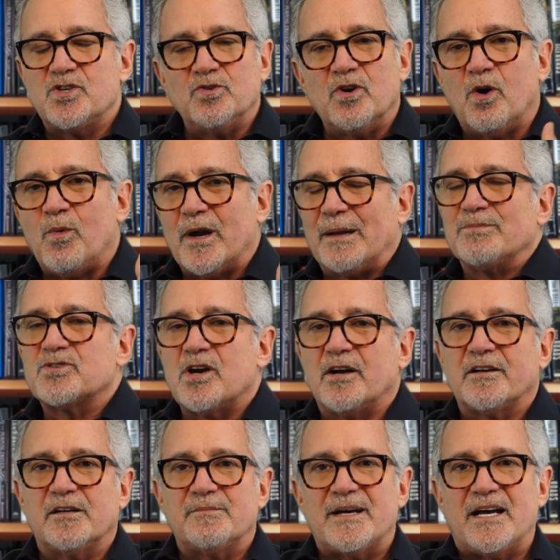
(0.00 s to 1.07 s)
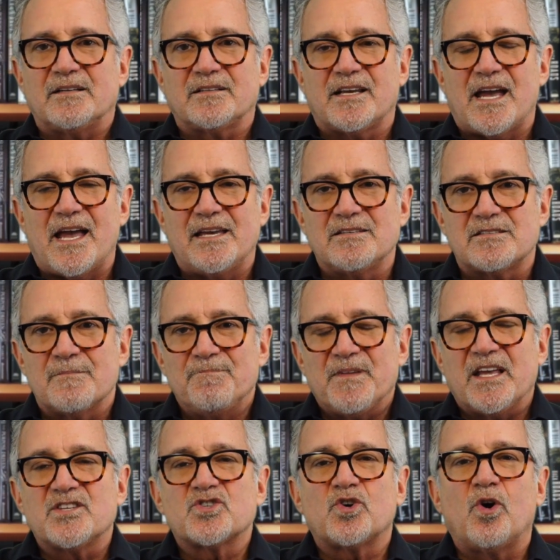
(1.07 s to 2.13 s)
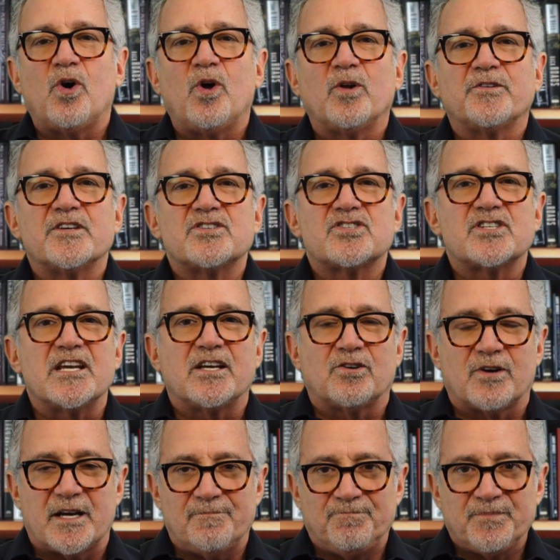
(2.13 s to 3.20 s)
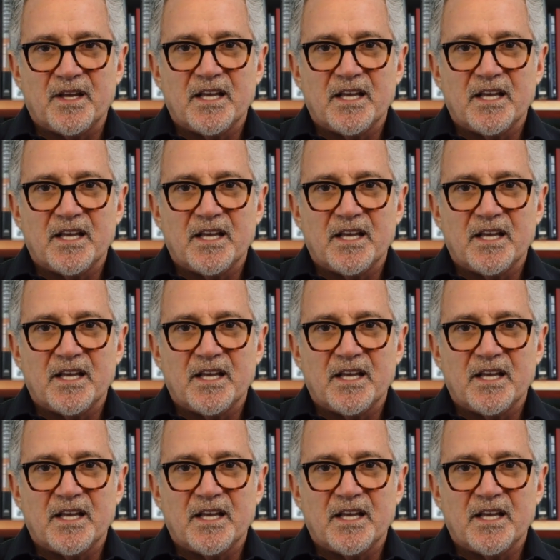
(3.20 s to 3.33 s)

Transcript: You know what I'm talking about, gangs. It's called The Secret.